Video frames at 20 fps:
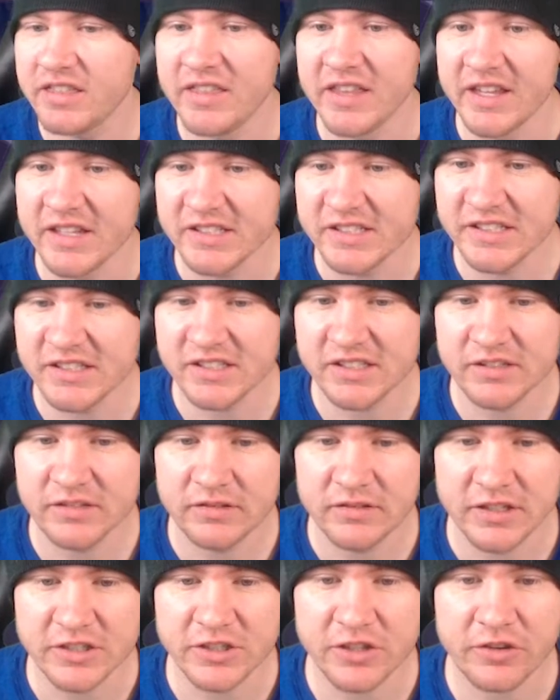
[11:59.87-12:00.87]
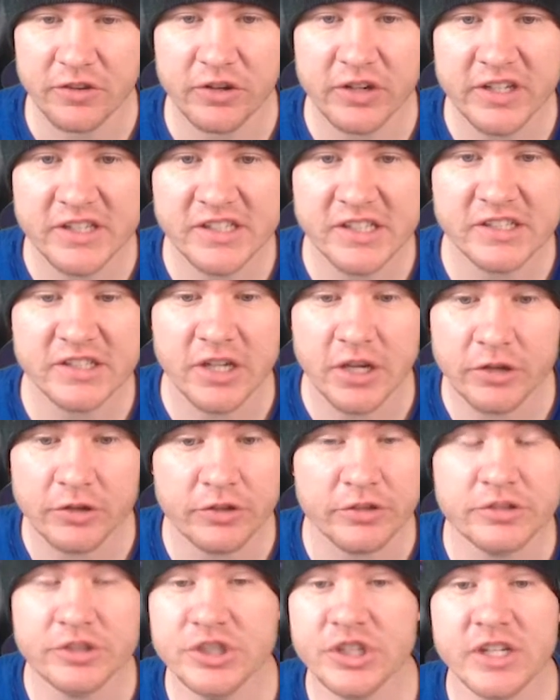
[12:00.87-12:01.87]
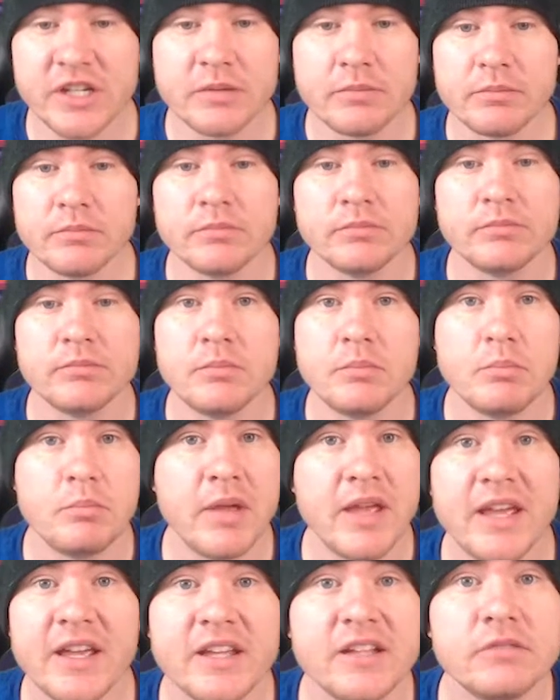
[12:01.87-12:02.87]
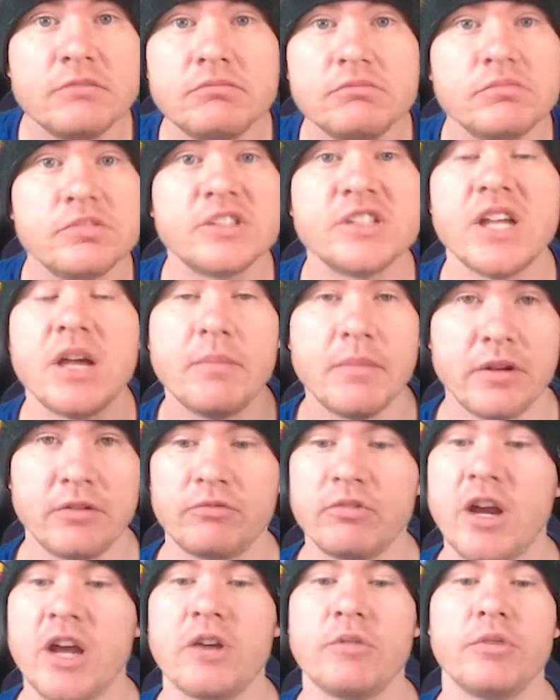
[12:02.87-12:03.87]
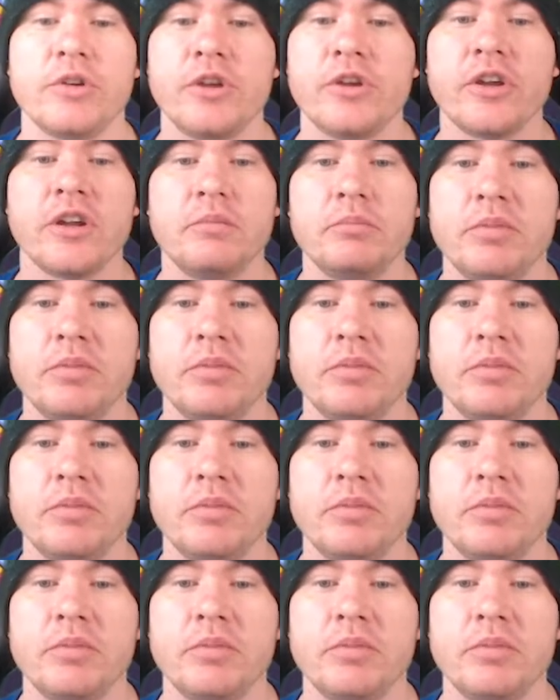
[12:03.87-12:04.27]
this. This 3600 gem big summon, right? Where you can